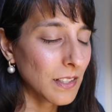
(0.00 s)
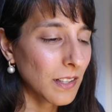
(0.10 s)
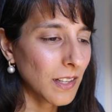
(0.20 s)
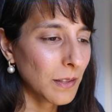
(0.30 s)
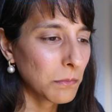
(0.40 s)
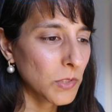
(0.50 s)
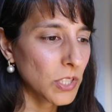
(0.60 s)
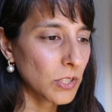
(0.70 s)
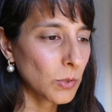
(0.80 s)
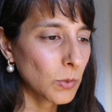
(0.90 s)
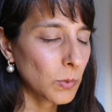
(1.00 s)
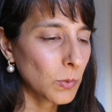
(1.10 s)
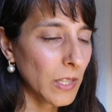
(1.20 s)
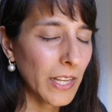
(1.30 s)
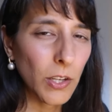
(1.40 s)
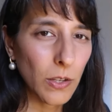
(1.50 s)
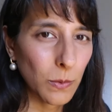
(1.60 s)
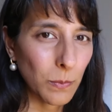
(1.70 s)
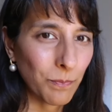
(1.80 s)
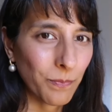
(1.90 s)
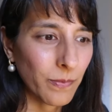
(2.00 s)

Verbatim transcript: time to let go.